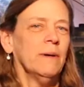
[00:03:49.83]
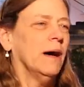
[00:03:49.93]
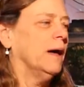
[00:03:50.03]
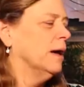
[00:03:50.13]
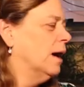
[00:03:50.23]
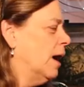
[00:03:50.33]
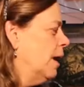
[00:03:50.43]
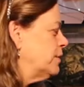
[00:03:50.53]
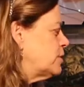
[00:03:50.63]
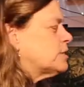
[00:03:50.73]
my
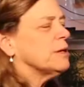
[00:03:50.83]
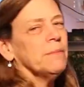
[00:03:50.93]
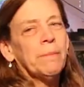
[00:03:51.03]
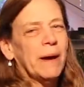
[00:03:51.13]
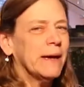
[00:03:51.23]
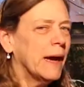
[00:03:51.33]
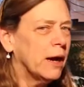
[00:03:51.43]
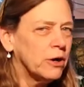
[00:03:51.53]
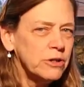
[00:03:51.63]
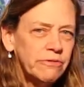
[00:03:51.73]

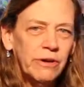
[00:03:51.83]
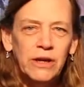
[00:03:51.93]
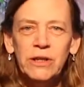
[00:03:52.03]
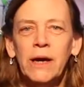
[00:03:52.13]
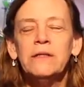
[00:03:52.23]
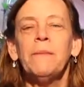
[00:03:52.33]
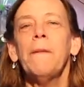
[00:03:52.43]
CARES fish. I got some